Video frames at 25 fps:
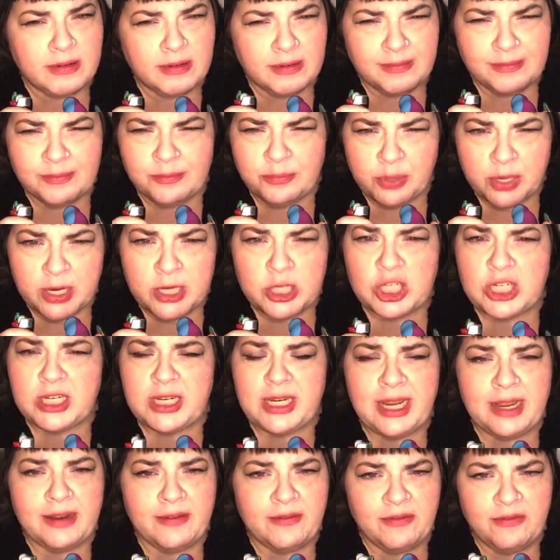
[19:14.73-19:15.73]

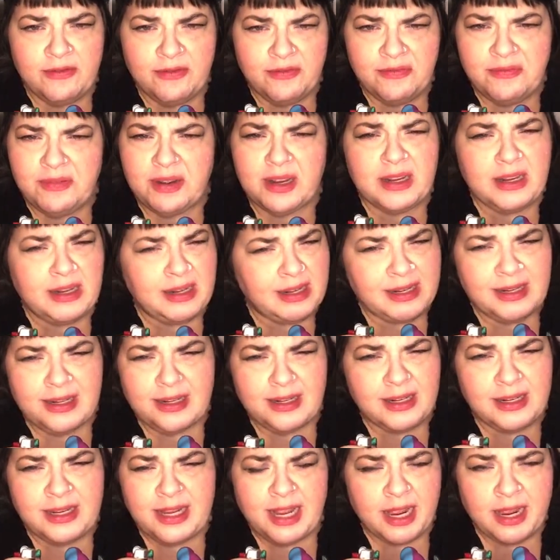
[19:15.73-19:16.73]
brushy, and
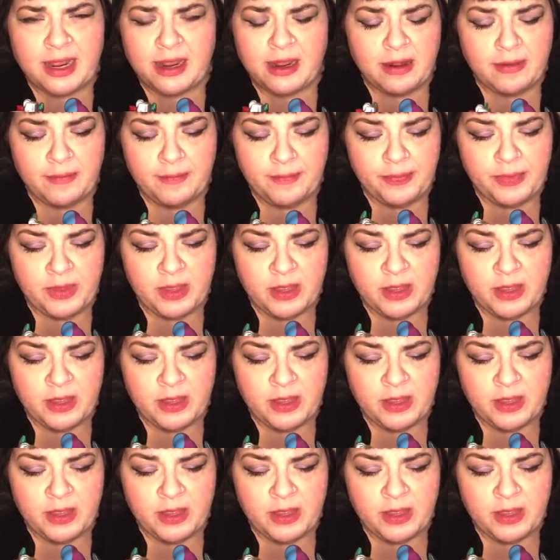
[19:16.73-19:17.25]
yeah,